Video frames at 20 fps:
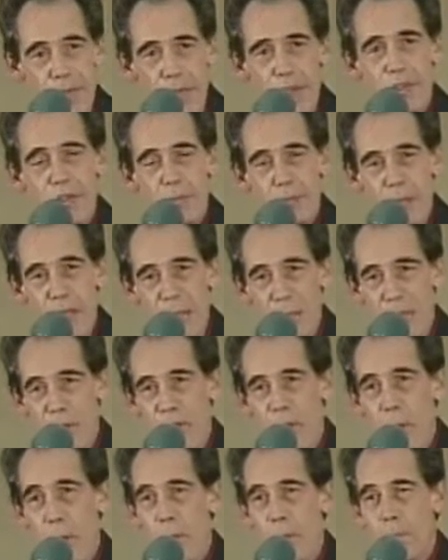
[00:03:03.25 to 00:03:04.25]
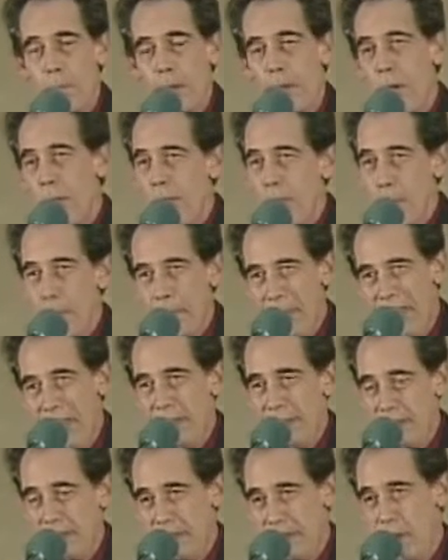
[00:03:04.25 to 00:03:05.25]
innocent people, that were blown to
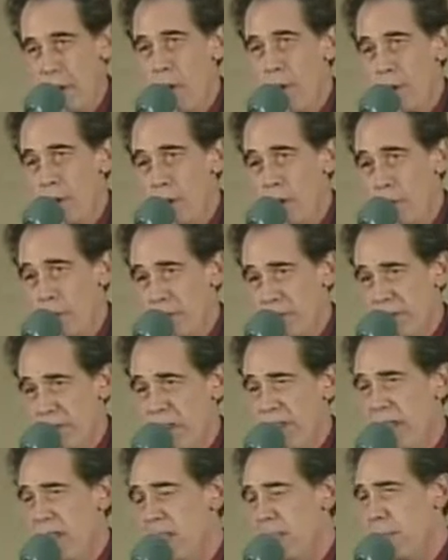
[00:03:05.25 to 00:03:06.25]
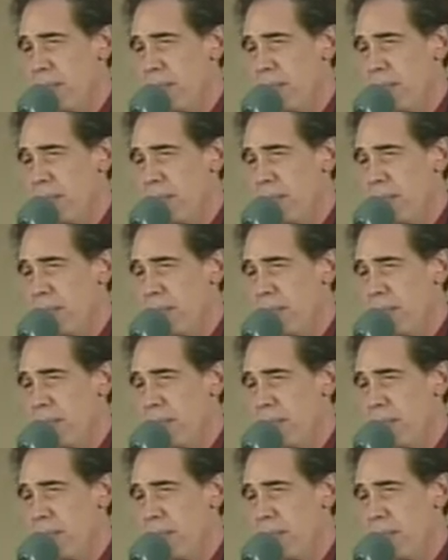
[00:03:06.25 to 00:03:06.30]
pieces in Oklahoma City and